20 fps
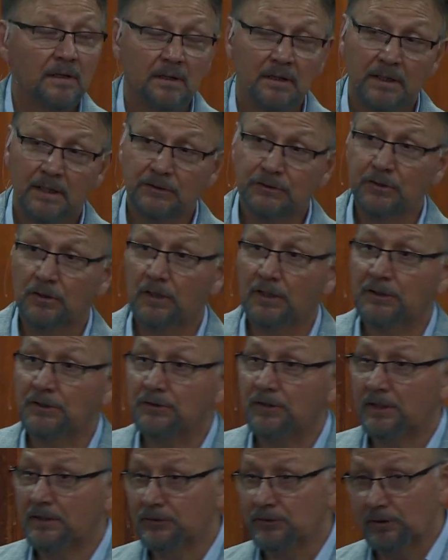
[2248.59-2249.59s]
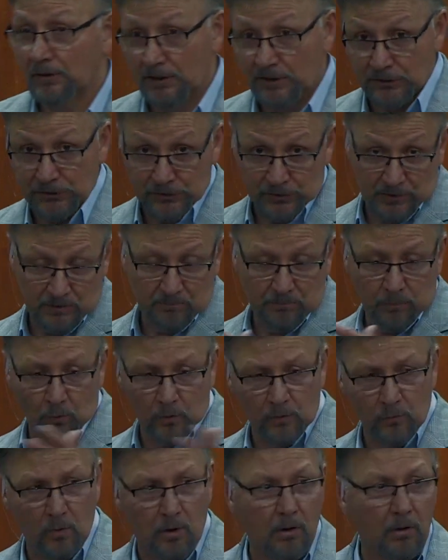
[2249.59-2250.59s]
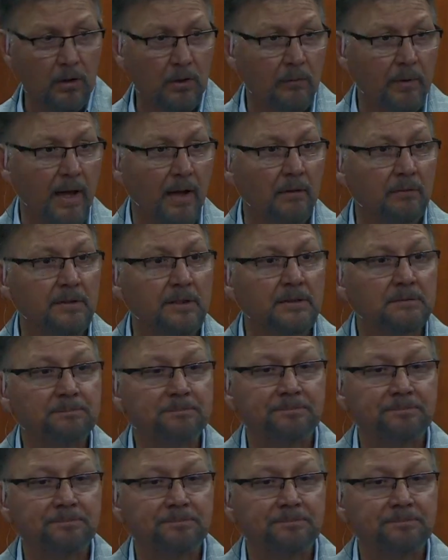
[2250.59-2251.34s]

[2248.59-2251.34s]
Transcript: Insula- insulation and board wall around it.